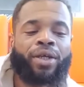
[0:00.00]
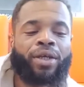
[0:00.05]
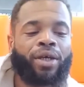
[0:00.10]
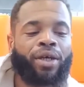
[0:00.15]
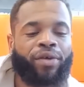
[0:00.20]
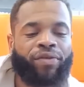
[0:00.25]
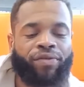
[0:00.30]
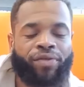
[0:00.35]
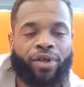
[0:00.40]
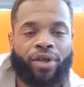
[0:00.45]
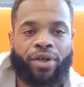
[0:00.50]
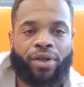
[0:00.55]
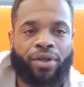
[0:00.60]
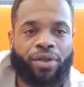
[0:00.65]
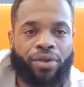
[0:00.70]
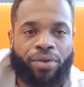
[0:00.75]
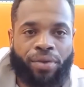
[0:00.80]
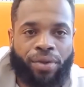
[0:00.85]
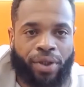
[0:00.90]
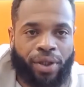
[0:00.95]
If they're
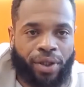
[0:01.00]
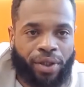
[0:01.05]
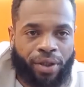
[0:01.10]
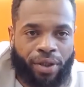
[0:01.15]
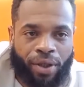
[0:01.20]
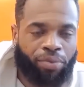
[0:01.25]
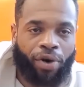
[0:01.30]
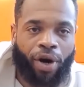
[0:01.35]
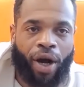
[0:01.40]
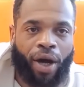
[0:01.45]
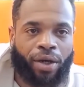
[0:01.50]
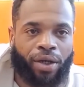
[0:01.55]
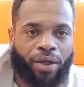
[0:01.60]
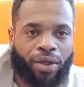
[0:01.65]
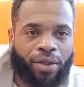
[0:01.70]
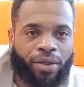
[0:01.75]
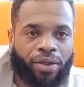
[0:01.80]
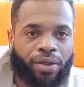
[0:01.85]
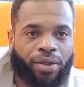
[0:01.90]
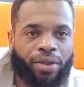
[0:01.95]
doing
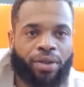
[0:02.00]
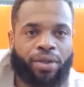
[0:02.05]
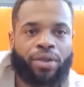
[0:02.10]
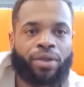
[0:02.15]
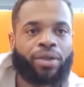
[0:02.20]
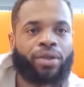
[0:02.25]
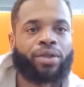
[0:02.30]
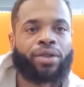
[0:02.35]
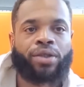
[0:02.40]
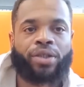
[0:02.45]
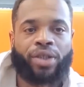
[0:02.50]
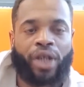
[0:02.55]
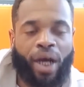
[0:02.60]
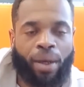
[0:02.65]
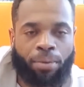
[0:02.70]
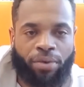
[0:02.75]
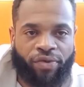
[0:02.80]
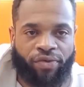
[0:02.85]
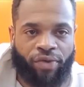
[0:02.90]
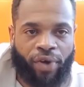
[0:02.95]
products,
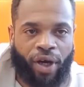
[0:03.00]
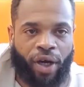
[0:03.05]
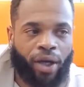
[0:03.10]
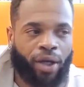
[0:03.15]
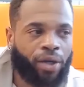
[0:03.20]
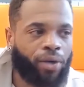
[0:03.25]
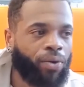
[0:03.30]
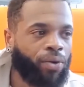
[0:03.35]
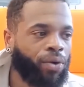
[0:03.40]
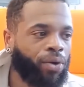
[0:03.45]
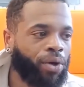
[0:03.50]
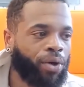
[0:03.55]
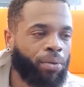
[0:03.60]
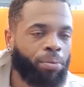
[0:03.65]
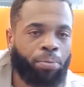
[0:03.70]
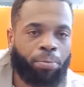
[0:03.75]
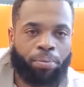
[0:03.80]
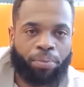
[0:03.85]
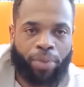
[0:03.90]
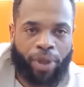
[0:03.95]
Shopify or
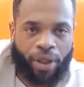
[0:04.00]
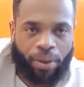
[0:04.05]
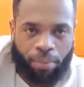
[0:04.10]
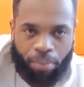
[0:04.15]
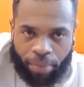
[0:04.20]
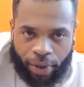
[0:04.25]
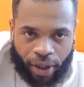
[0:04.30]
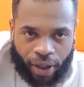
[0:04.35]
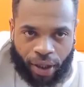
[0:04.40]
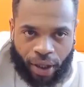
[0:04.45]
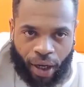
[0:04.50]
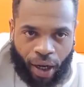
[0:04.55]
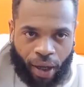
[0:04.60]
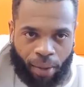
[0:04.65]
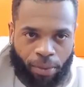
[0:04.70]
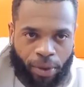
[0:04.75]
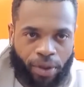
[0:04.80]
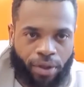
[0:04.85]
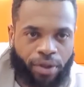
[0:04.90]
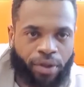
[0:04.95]

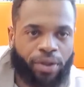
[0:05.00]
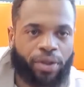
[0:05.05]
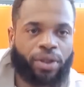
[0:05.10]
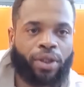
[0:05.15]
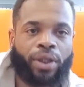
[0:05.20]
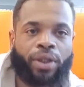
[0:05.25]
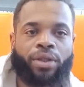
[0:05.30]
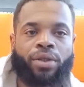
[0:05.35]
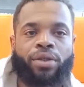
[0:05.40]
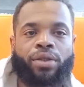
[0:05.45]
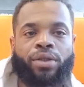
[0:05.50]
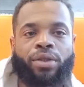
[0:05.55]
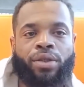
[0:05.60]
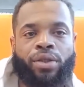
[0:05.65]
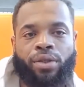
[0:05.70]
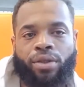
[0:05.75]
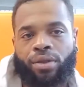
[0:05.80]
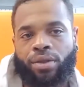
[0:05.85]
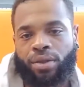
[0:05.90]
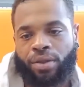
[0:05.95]
BigCommerce, like
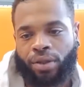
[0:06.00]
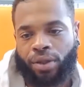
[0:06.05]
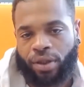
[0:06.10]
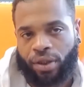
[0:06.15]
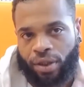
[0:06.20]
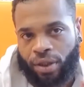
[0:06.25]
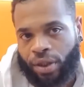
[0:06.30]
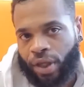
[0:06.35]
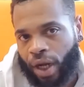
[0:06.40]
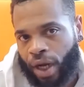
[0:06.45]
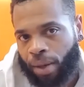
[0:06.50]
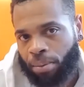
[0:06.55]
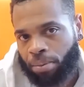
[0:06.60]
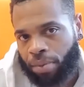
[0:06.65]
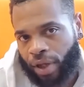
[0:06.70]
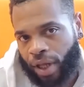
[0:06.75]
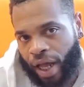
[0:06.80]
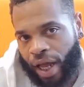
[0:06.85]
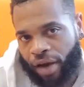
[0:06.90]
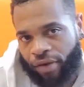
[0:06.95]
there's e-com
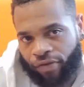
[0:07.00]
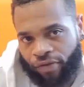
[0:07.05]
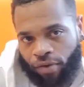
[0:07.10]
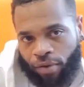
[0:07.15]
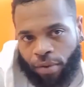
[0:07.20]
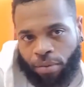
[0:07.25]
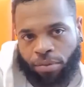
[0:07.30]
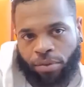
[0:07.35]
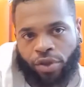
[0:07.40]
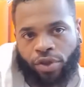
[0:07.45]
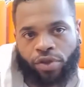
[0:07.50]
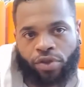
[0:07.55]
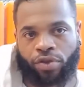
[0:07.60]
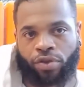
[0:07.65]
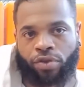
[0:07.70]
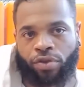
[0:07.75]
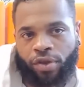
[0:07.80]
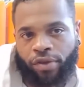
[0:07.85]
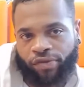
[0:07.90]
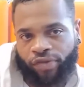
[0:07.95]
platforms
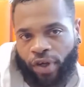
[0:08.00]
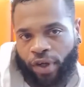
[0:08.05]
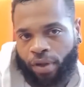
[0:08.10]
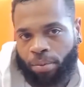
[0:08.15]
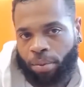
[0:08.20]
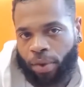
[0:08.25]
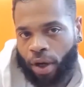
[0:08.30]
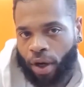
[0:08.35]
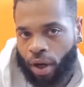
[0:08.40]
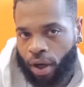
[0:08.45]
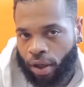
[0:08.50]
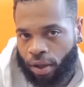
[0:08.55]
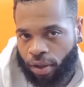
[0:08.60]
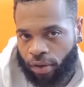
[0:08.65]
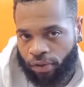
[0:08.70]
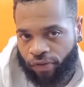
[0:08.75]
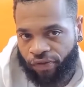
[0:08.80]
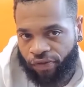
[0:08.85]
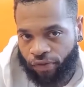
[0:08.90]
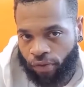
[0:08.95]
to develop on
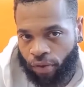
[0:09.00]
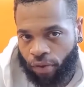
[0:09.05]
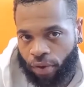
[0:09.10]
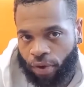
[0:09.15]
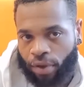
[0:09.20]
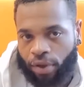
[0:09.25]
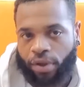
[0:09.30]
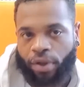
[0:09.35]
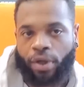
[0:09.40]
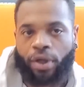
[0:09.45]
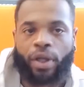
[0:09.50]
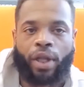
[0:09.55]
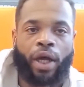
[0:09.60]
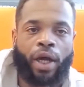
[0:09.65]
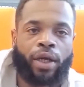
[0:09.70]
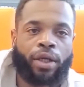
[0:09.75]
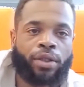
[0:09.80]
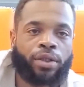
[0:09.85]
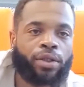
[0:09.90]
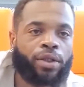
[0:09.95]
for your
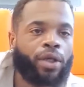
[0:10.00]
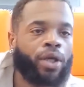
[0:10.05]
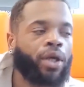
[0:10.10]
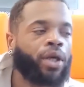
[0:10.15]
clients.